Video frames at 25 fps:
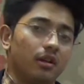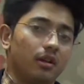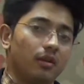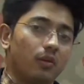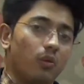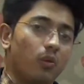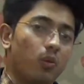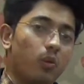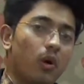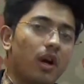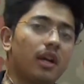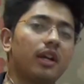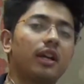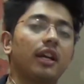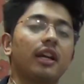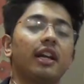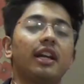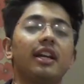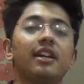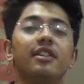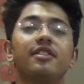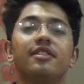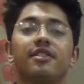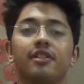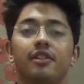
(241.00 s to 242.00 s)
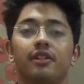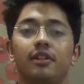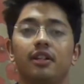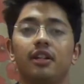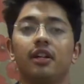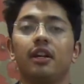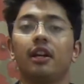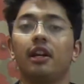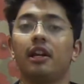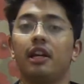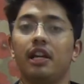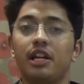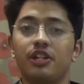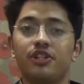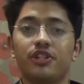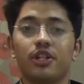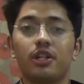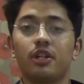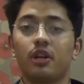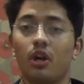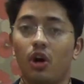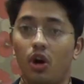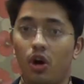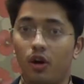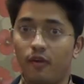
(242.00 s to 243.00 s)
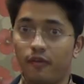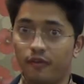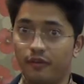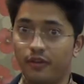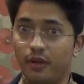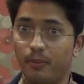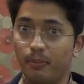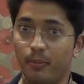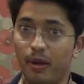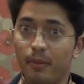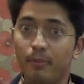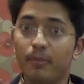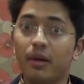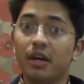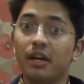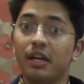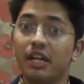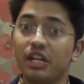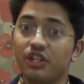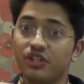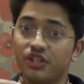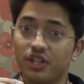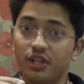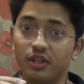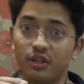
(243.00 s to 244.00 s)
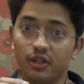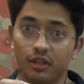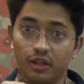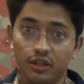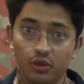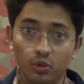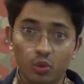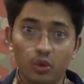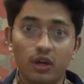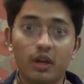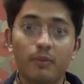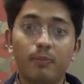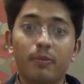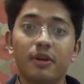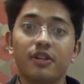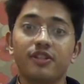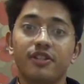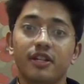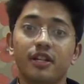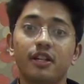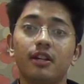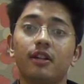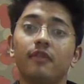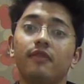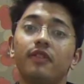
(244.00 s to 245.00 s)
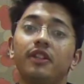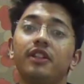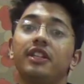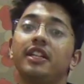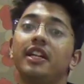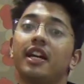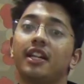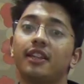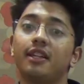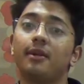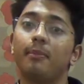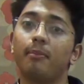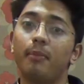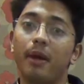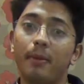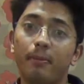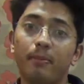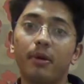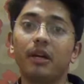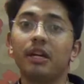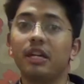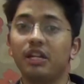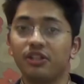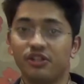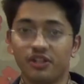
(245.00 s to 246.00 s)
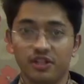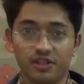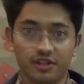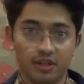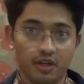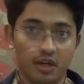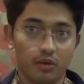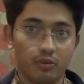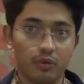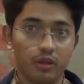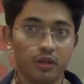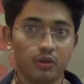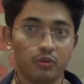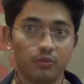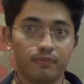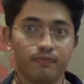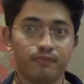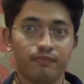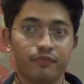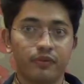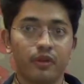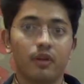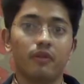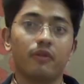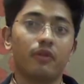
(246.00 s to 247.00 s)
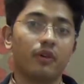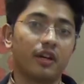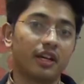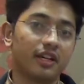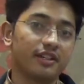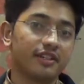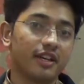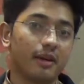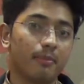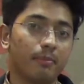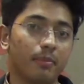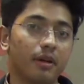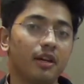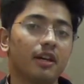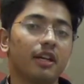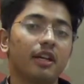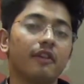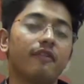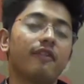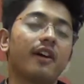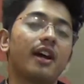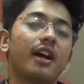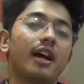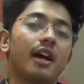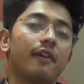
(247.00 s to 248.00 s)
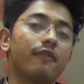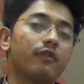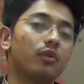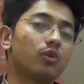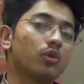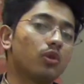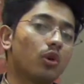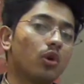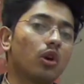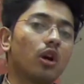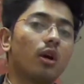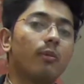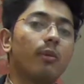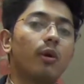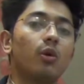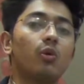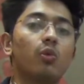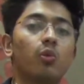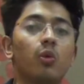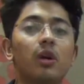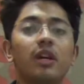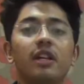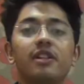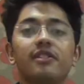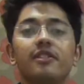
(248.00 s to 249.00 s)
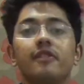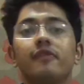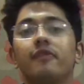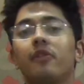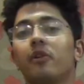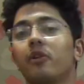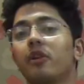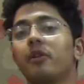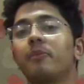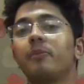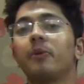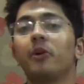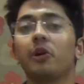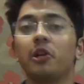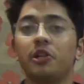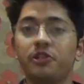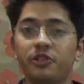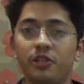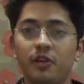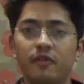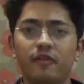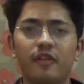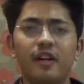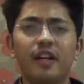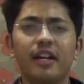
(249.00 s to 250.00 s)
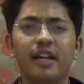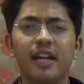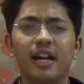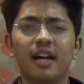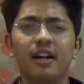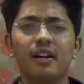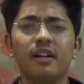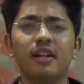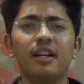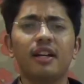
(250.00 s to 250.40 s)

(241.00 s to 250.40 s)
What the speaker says: what is the relation of the member nation you represent with the other member nations around you. For example, if I have to talk about what is the foreign policy of India,